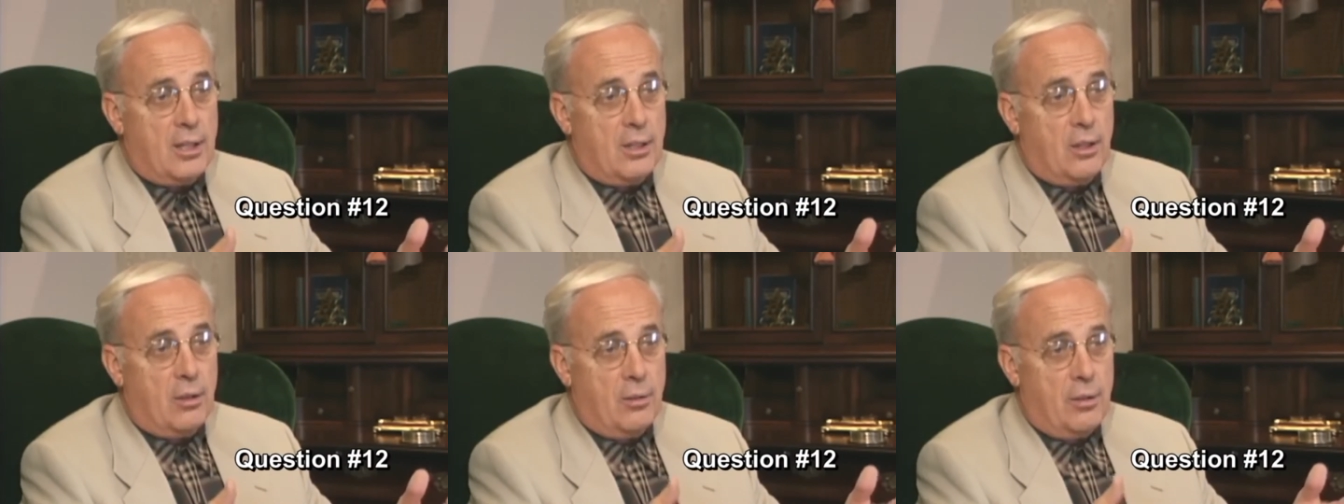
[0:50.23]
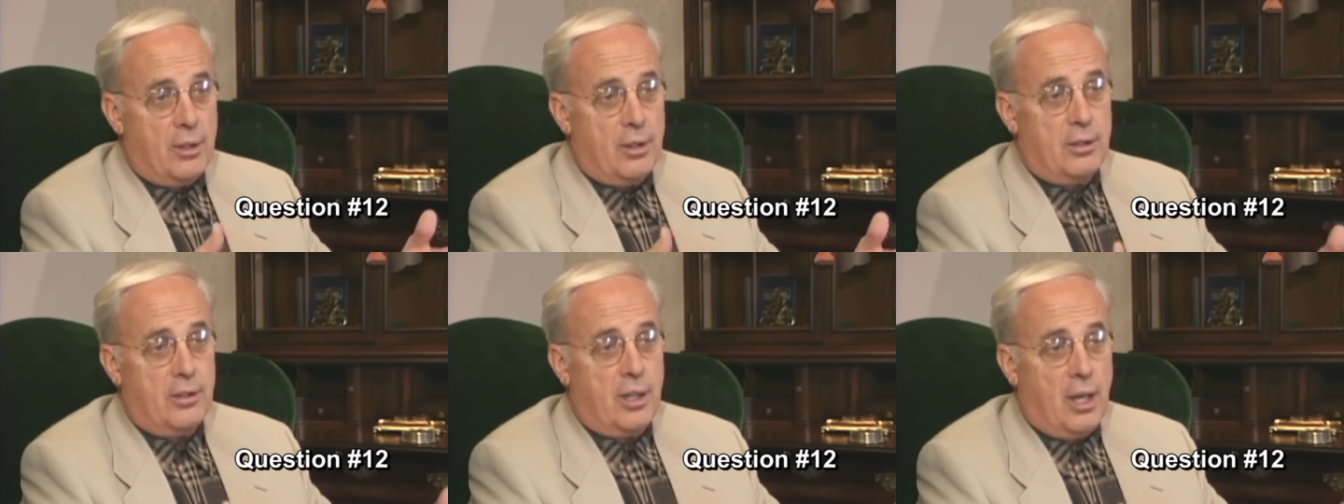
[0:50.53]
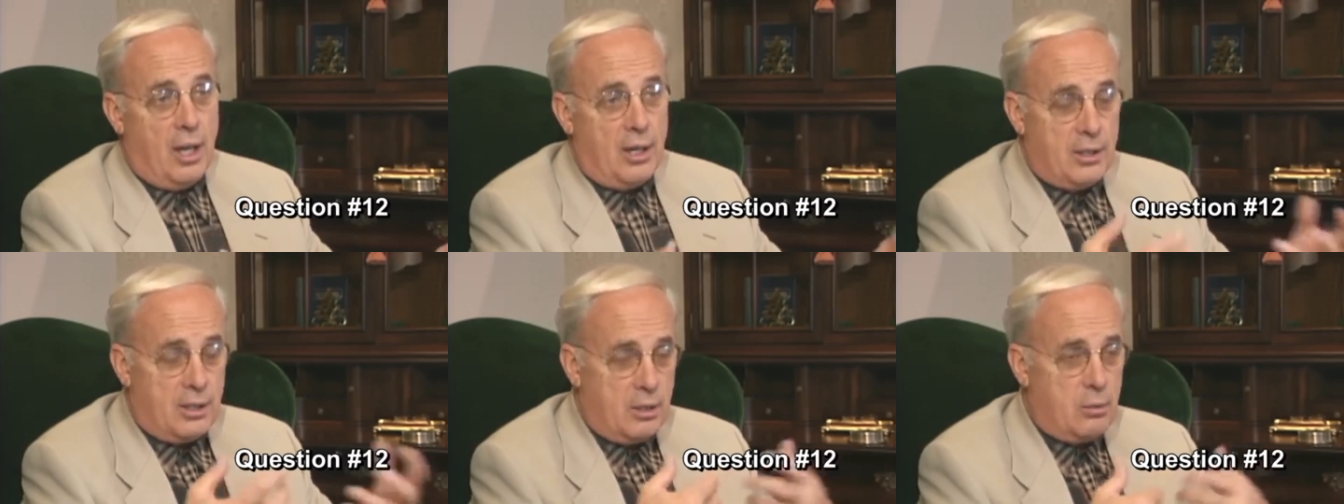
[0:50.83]
You know, the
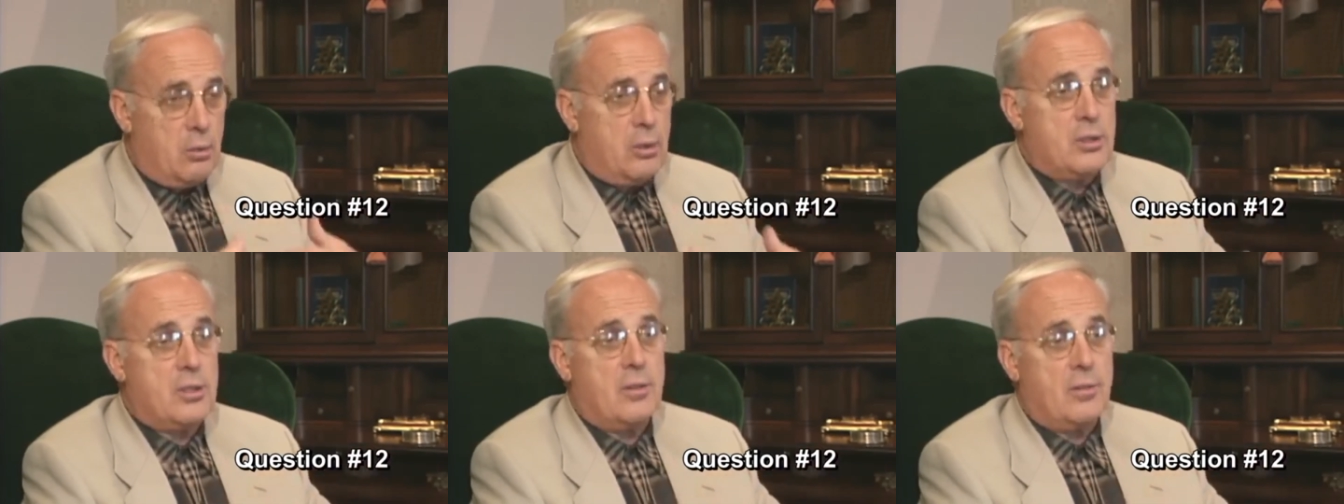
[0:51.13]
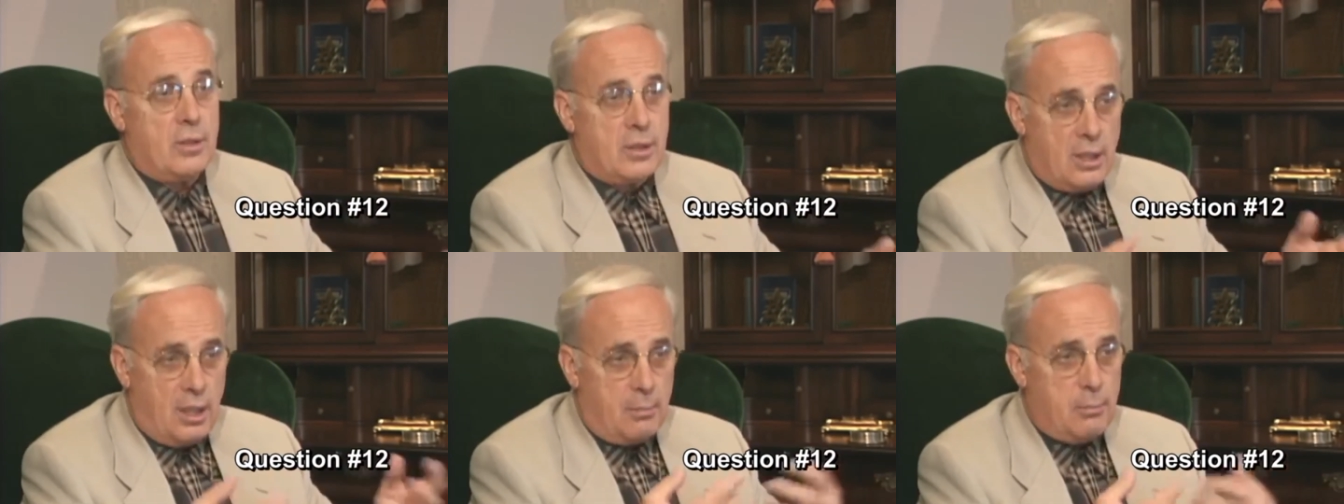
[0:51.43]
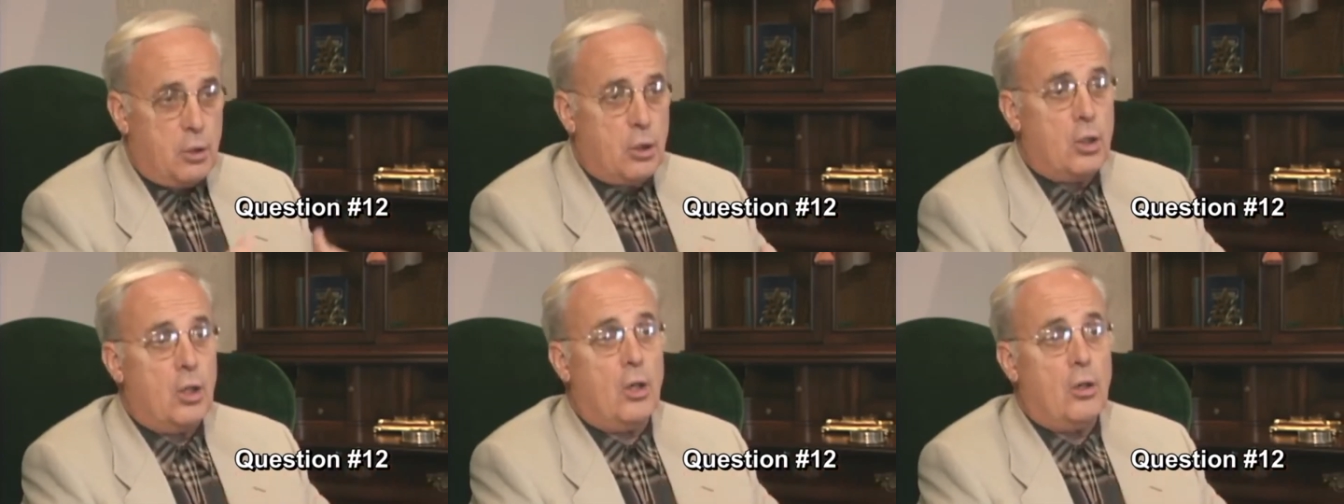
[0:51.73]
idea was every
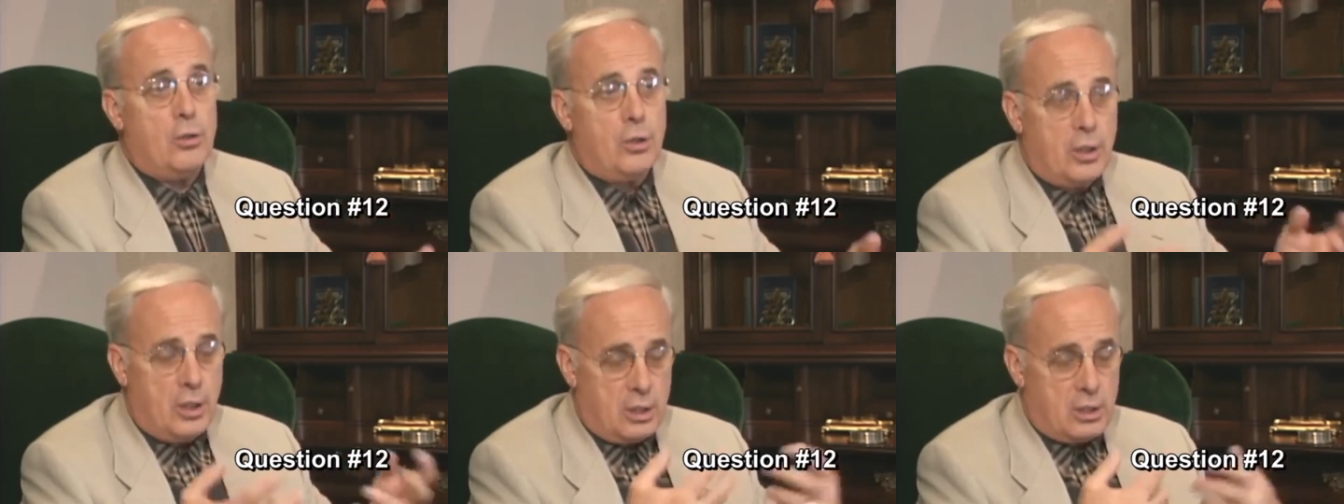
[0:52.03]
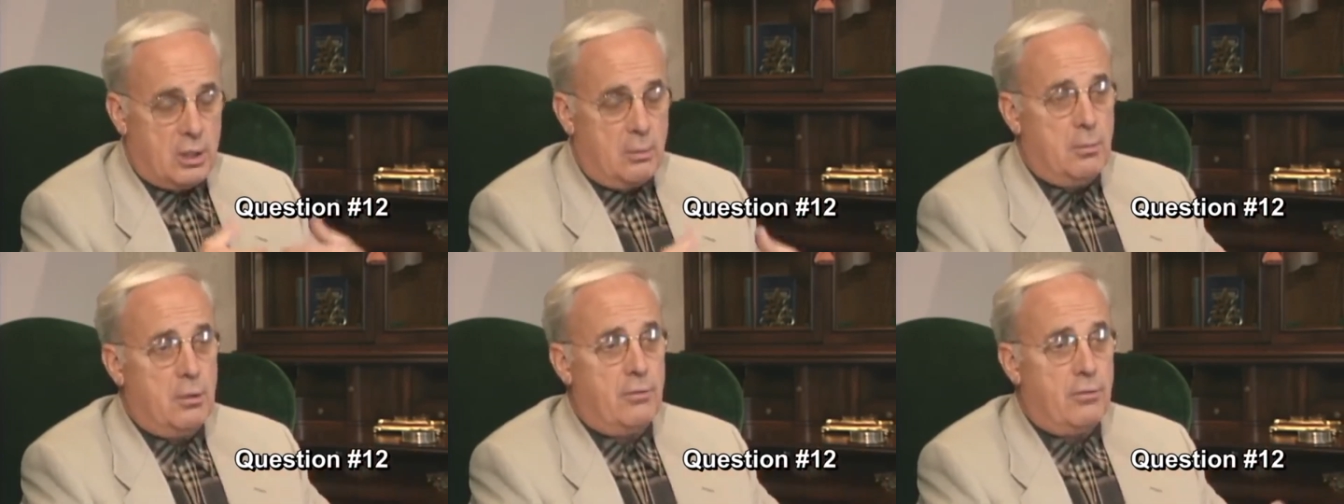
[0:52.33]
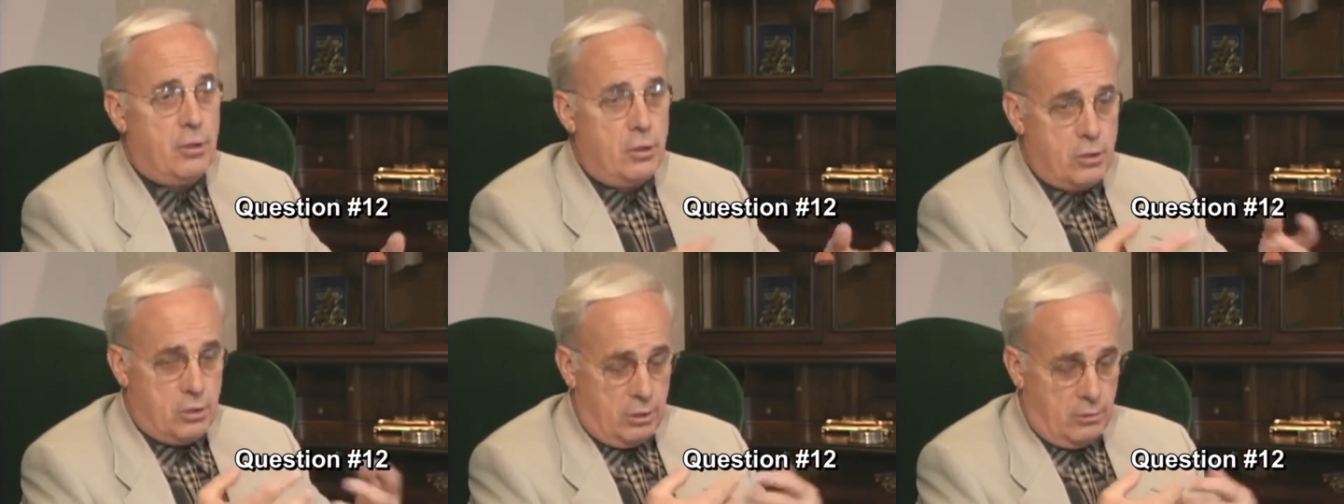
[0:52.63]
time you go, you get some
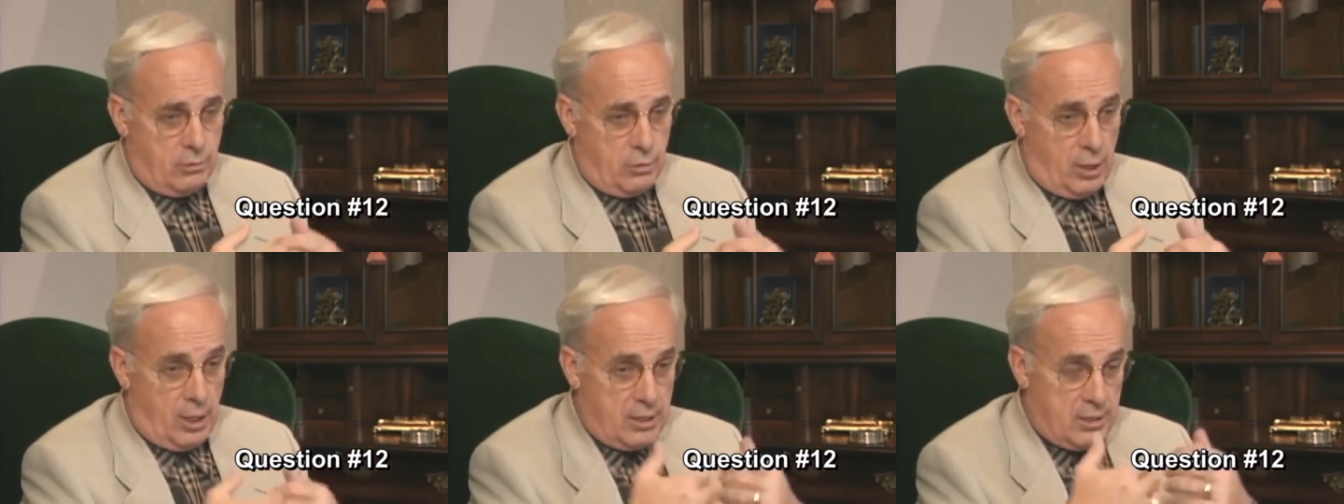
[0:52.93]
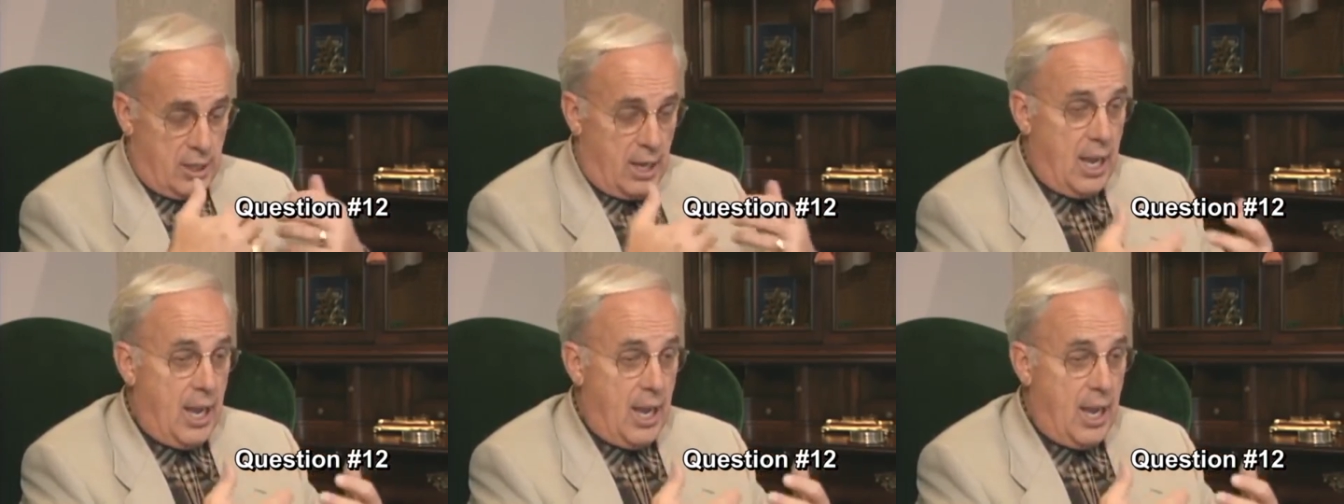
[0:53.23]
infusion of grace.